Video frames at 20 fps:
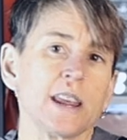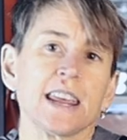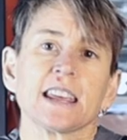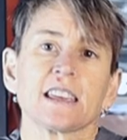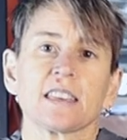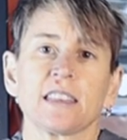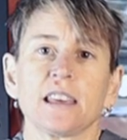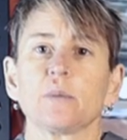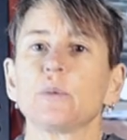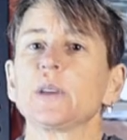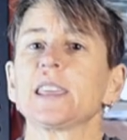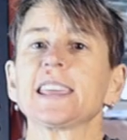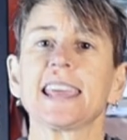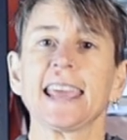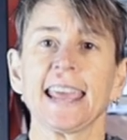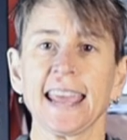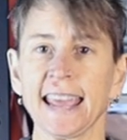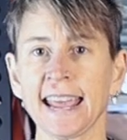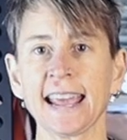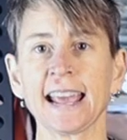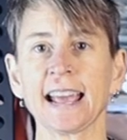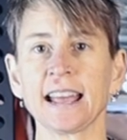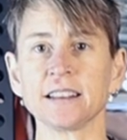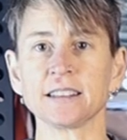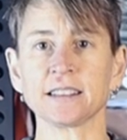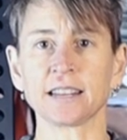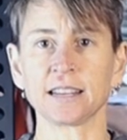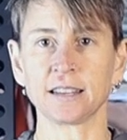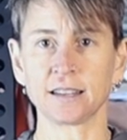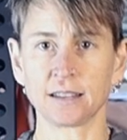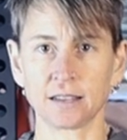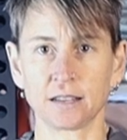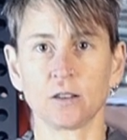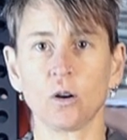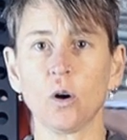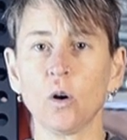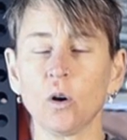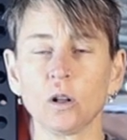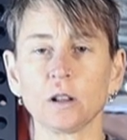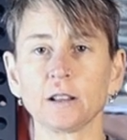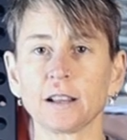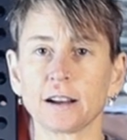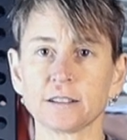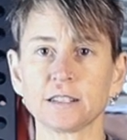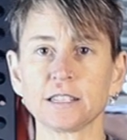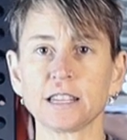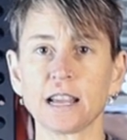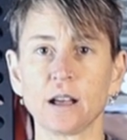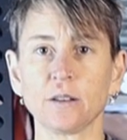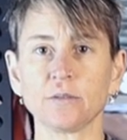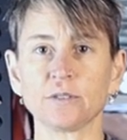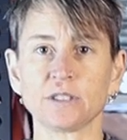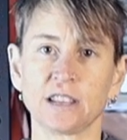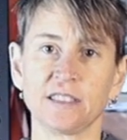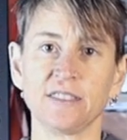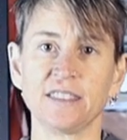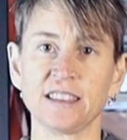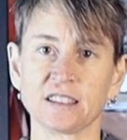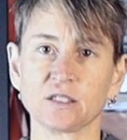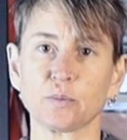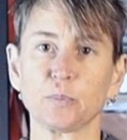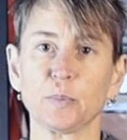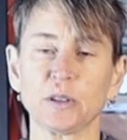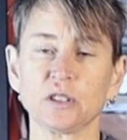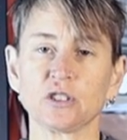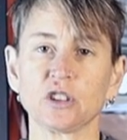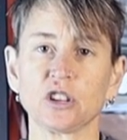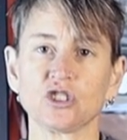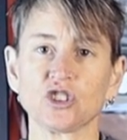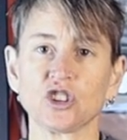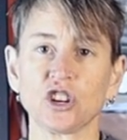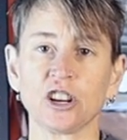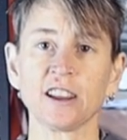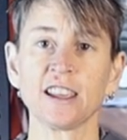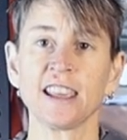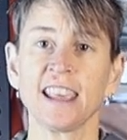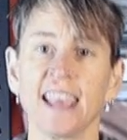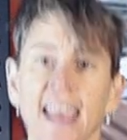weak that we can't hold ourselves in this position,